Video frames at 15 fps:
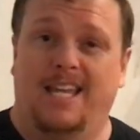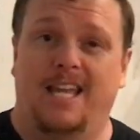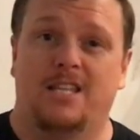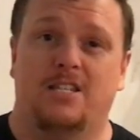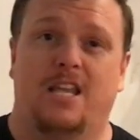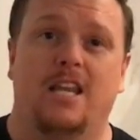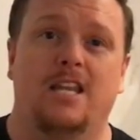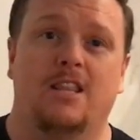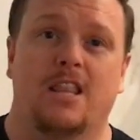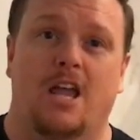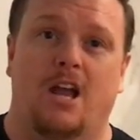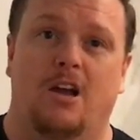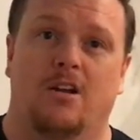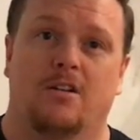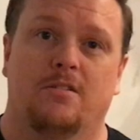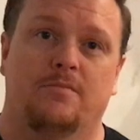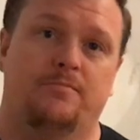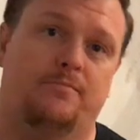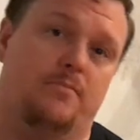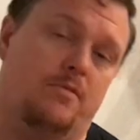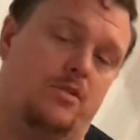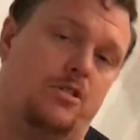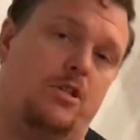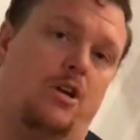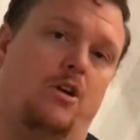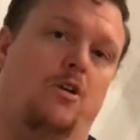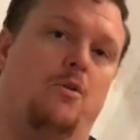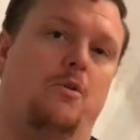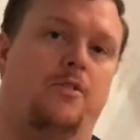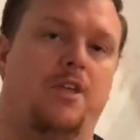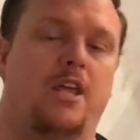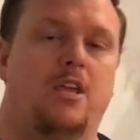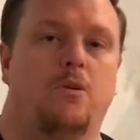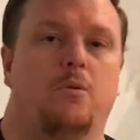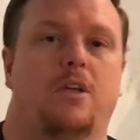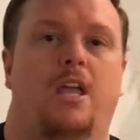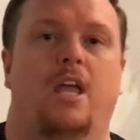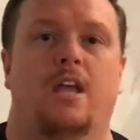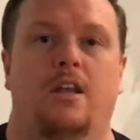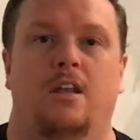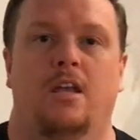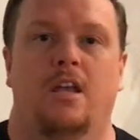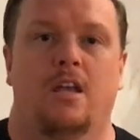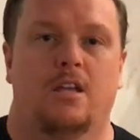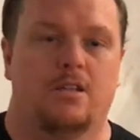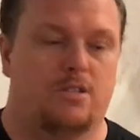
it's getting there. So thank you again.